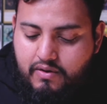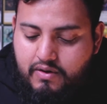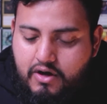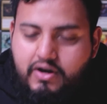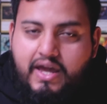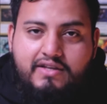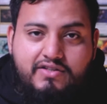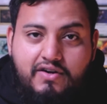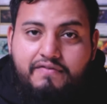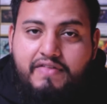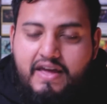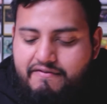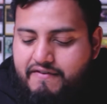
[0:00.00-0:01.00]
okay, so
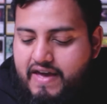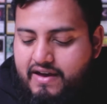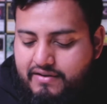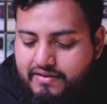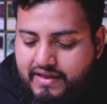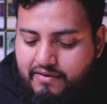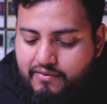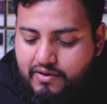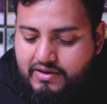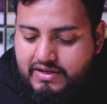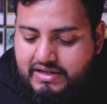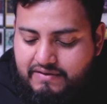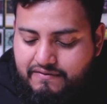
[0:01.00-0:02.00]
if they fail, they roll
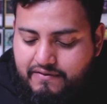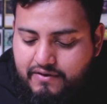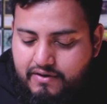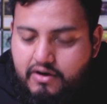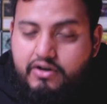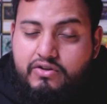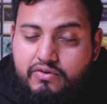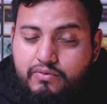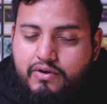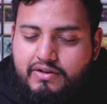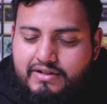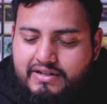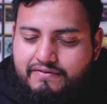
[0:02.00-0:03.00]
a d4, or you
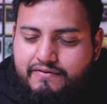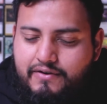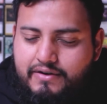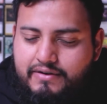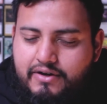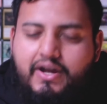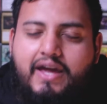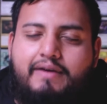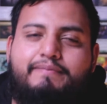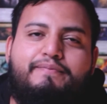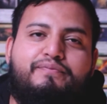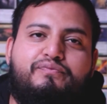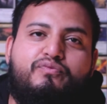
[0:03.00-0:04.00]
roll a d4. Okay,
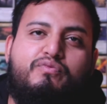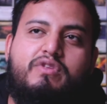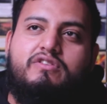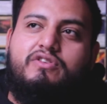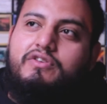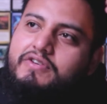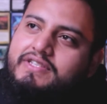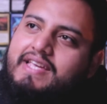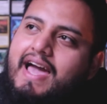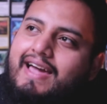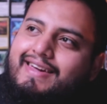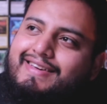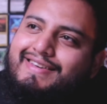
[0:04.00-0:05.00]
so you
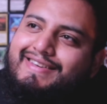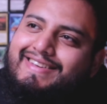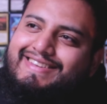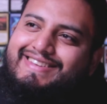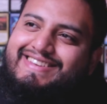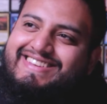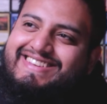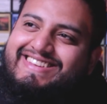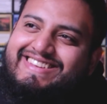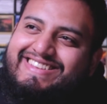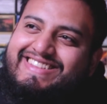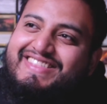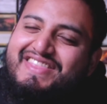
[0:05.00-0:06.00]
attack,
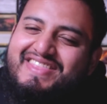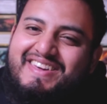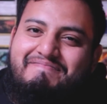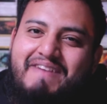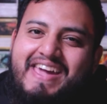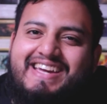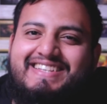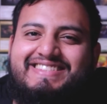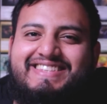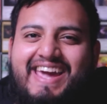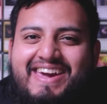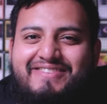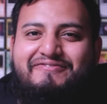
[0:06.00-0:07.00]
they make a
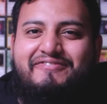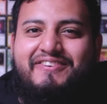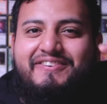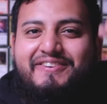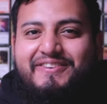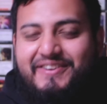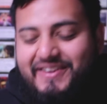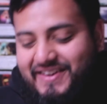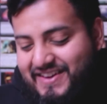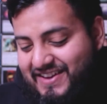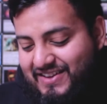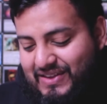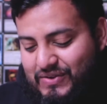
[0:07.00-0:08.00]
save,
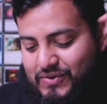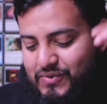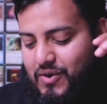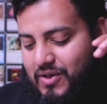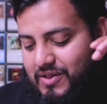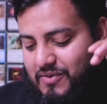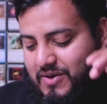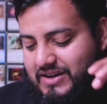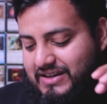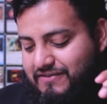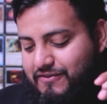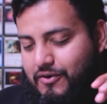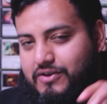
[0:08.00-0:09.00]
you roll a
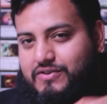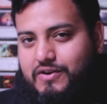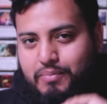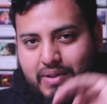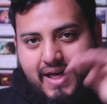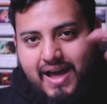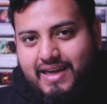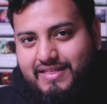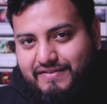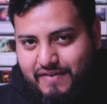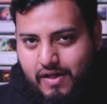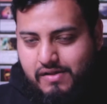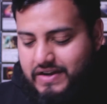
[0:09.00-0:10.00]
1d4 to apply the
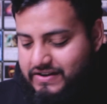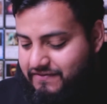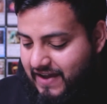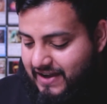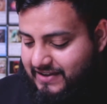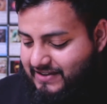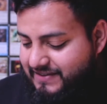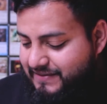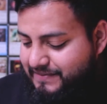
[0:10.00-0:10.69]
following effect.